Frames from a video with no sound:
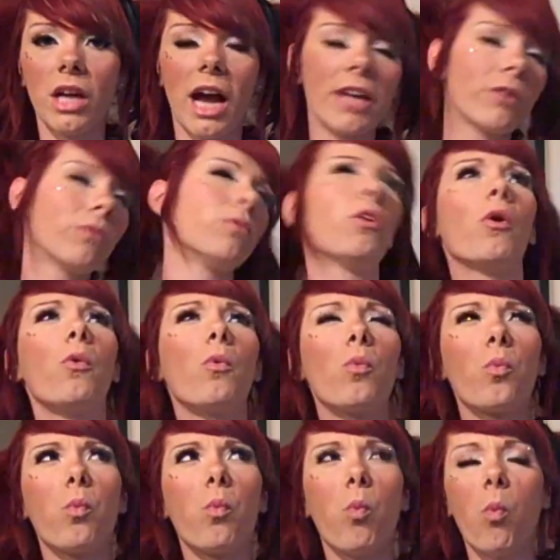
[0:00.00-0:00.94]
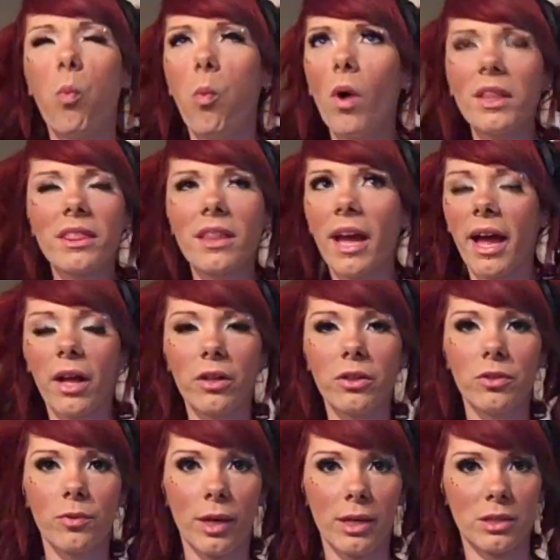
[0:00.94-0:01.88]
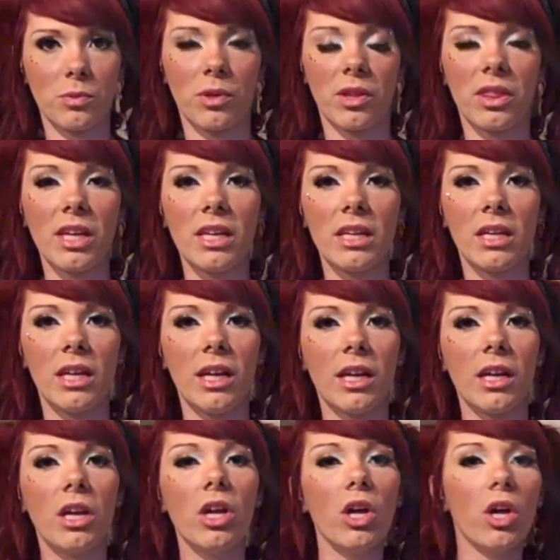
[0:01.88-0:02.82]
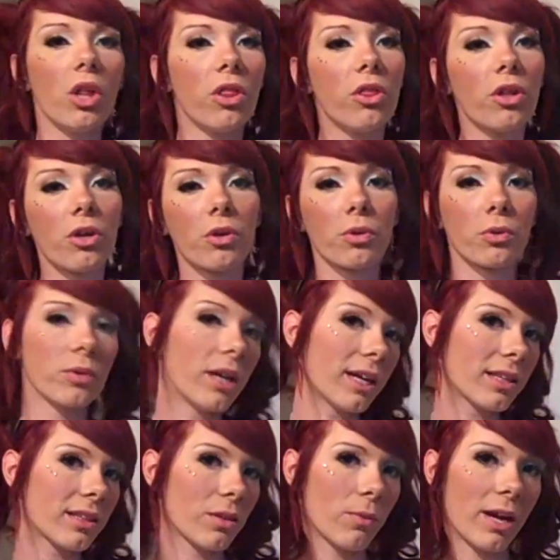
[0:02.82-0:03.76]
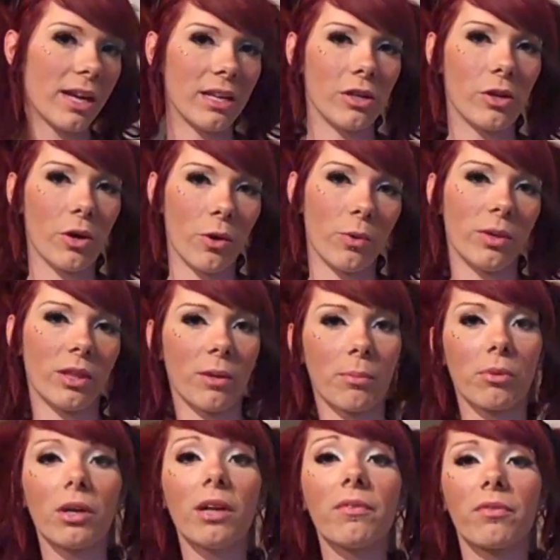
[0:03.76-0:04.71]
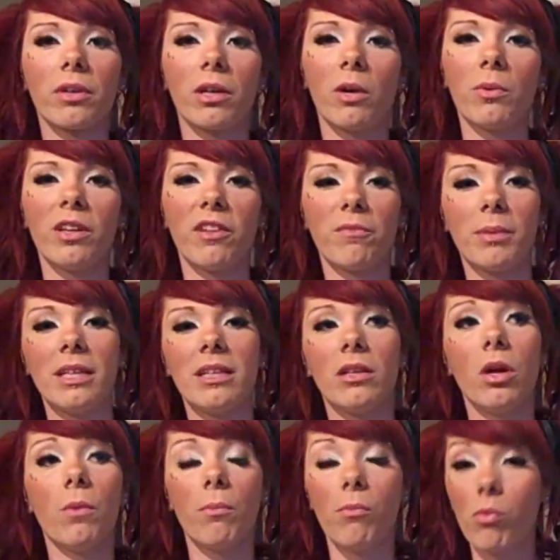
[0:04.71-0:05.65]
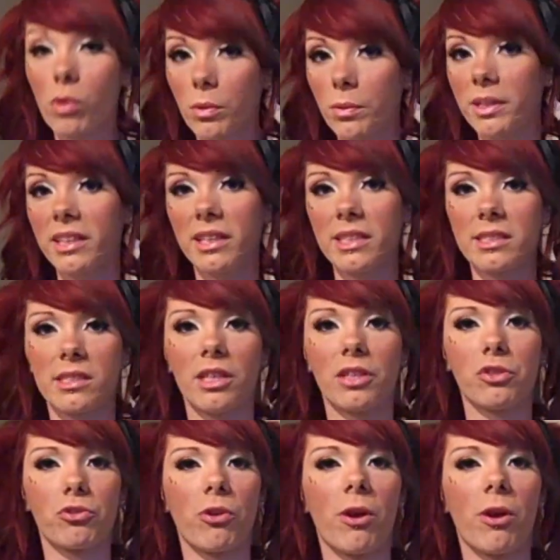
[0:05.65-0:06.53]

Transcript: I don't know what the hell you guys were thinking. The correct way to go with a peripheral would have been more realistic